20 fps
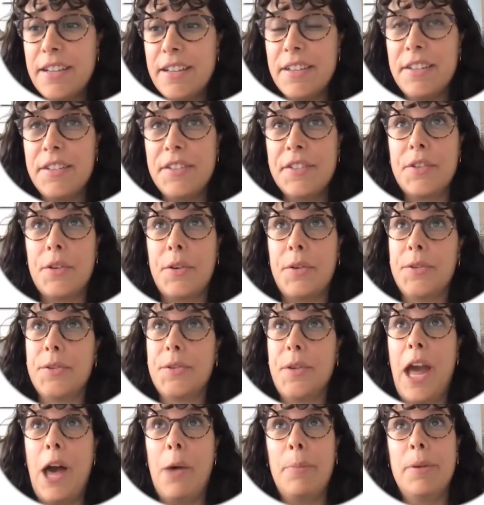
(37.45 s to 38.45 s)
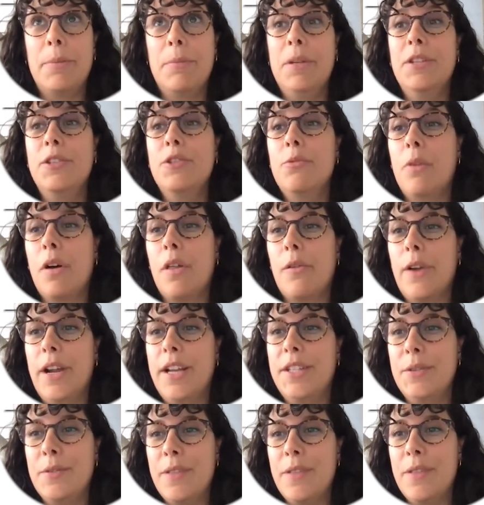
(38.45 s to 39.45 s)
is also helping me to
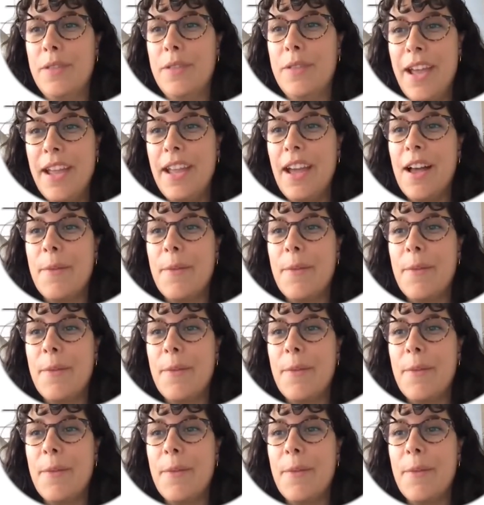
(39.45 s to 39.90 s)
moderate today.